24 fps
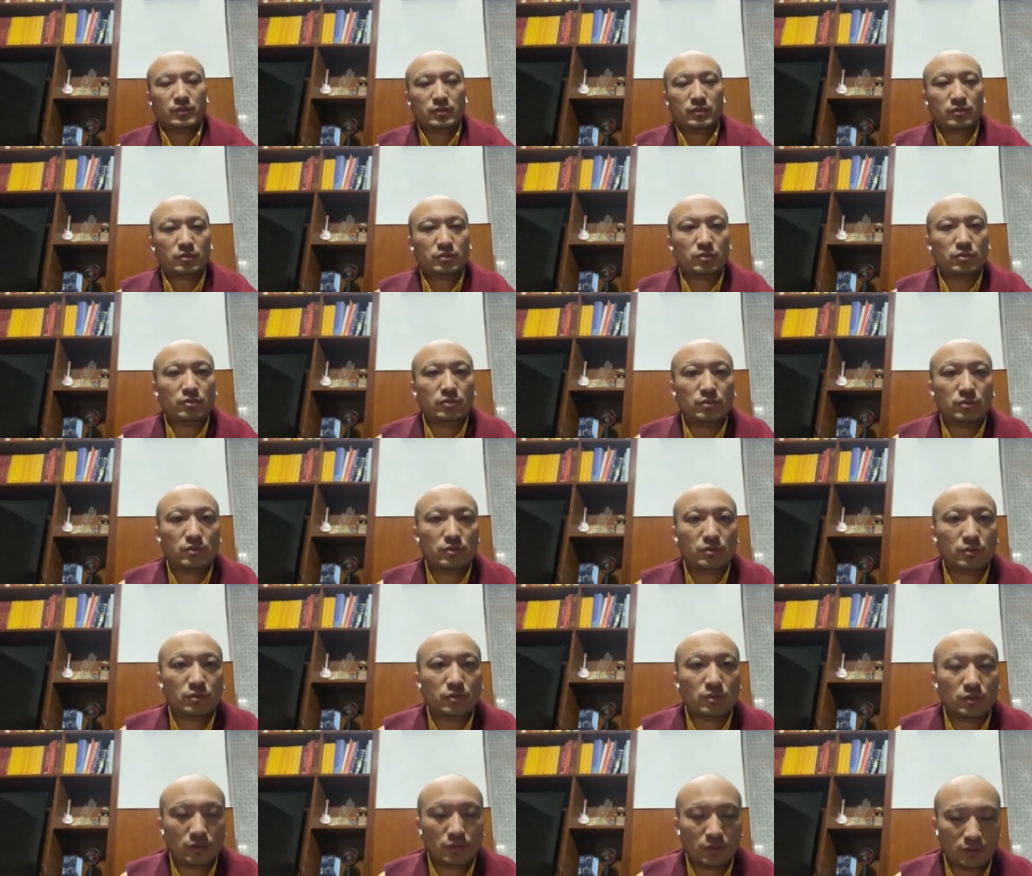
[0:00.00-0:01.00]

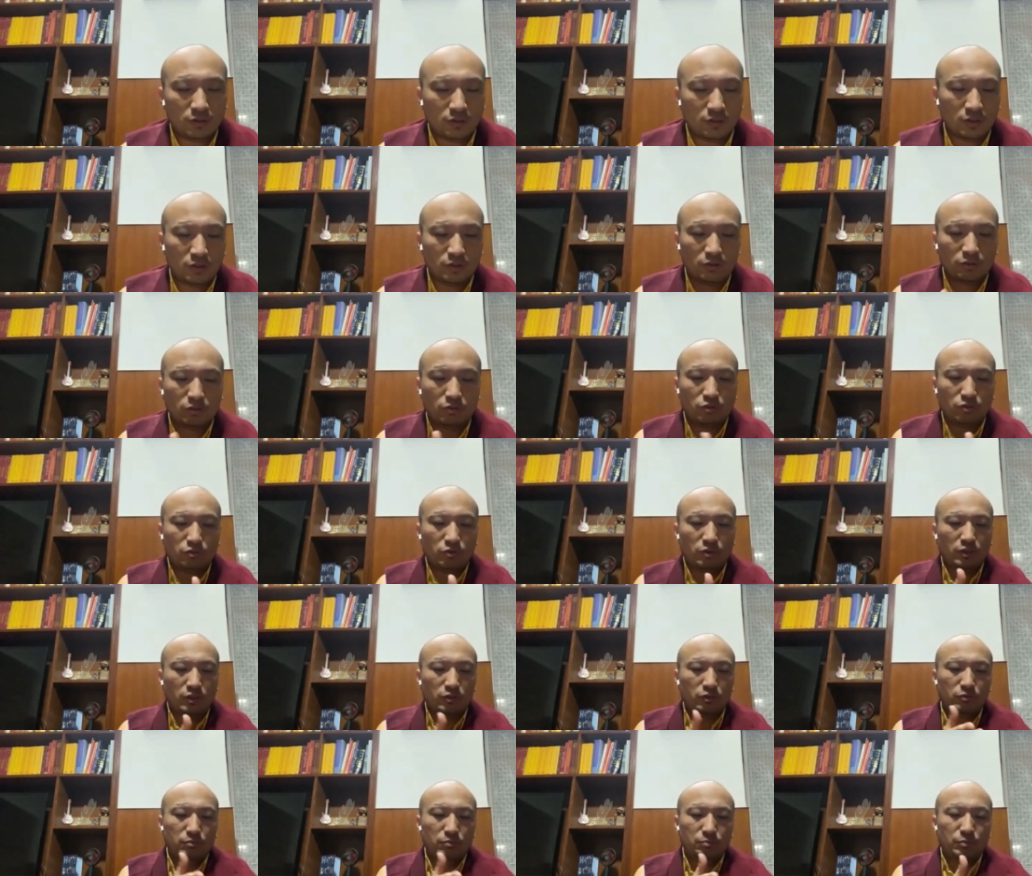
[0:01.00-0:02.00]
So uh,
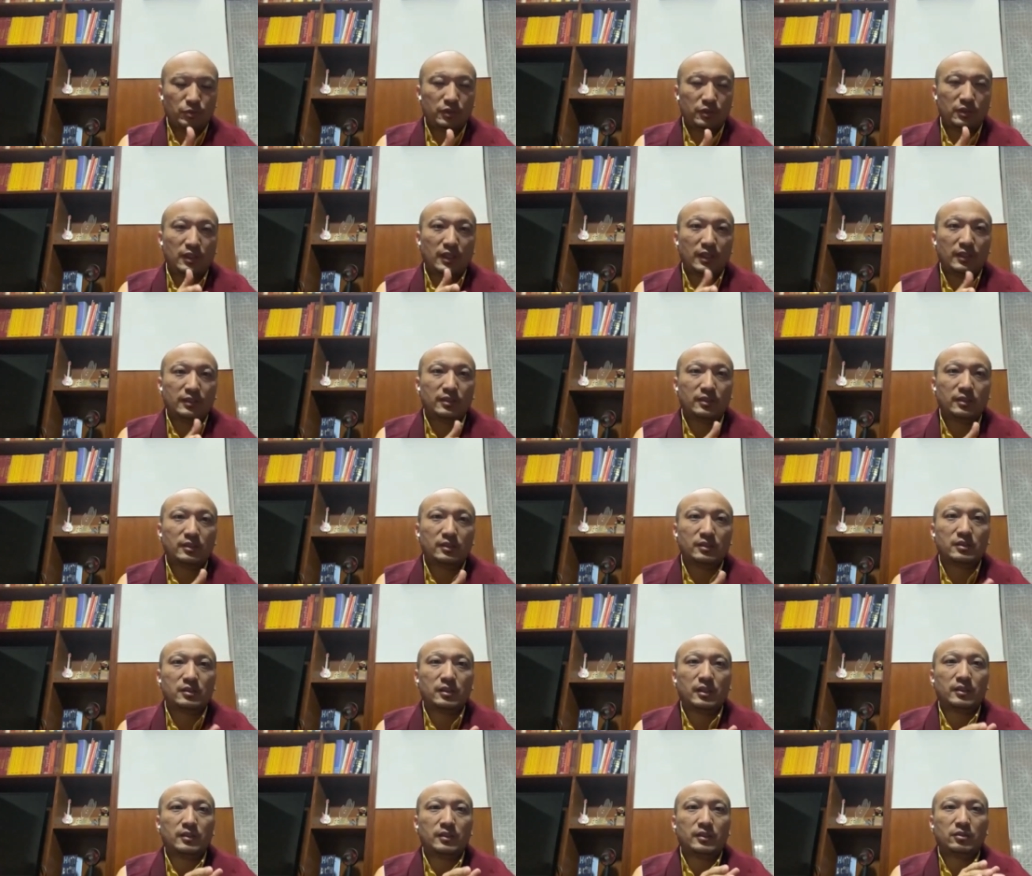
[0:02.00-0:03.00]
usually you put it like
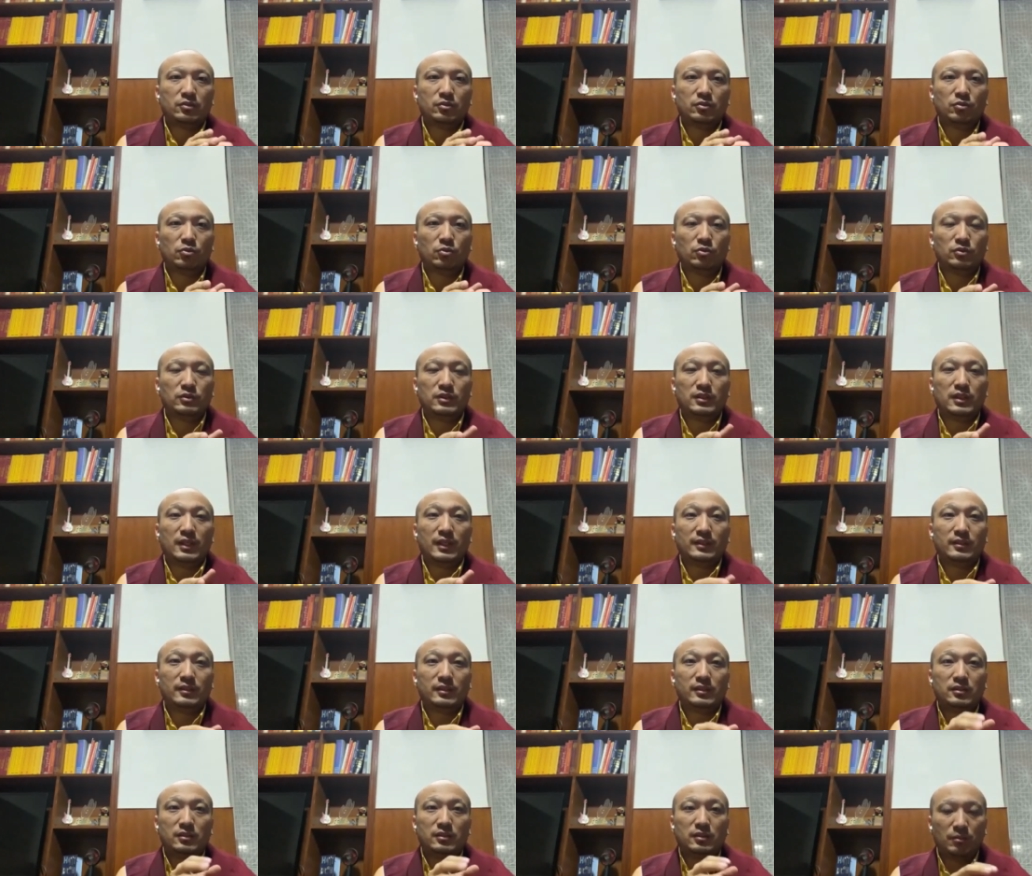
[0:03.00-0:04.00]
this, and then you hold it like
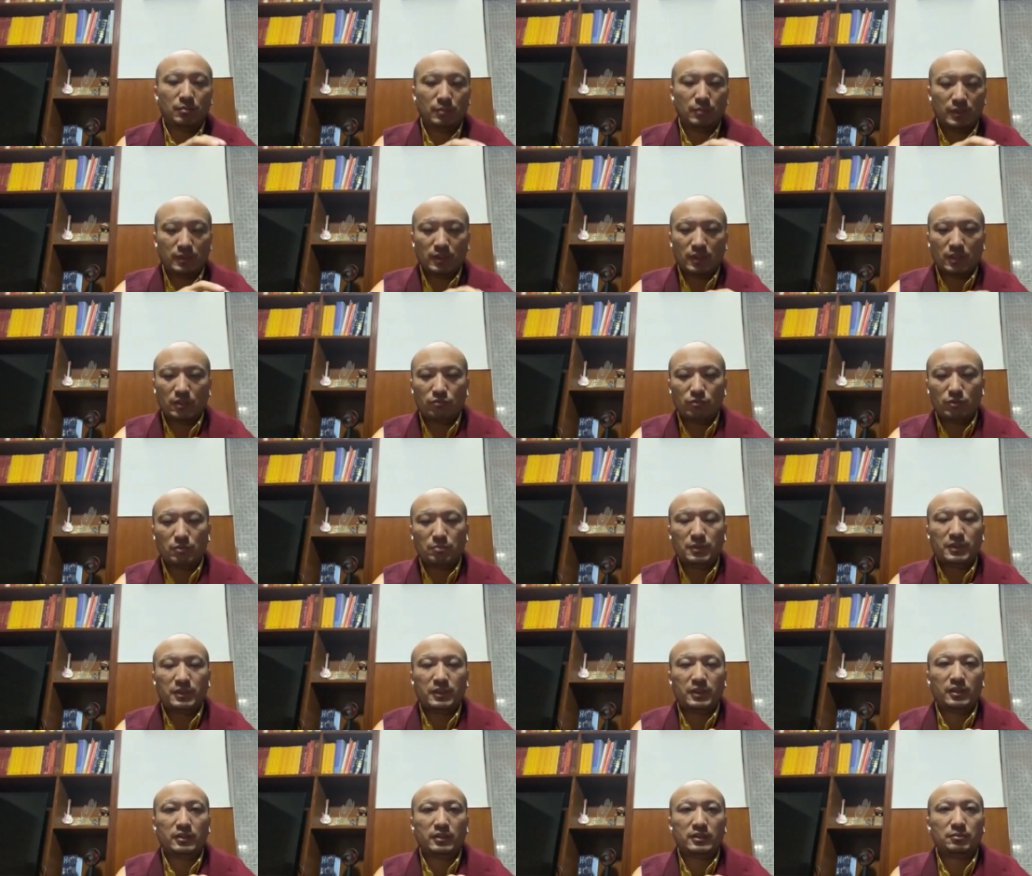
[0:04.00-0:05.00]
this. The mandala will be
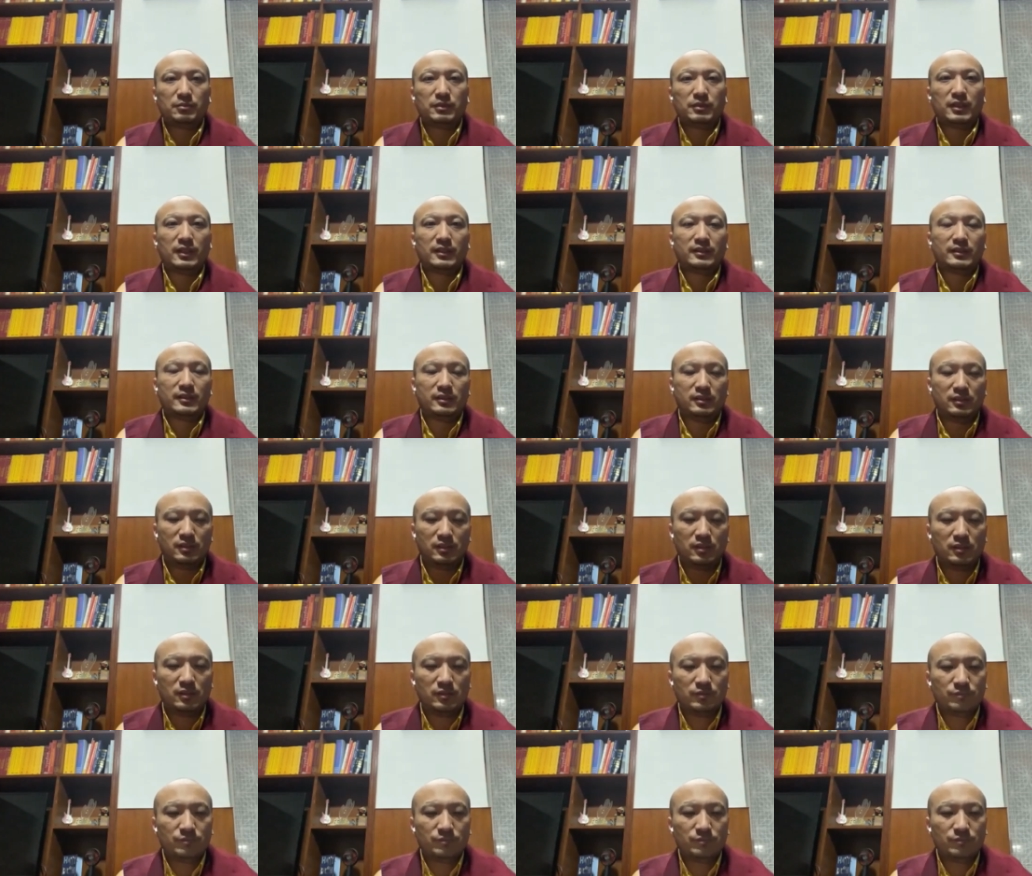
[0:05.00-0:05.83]
here, something like this.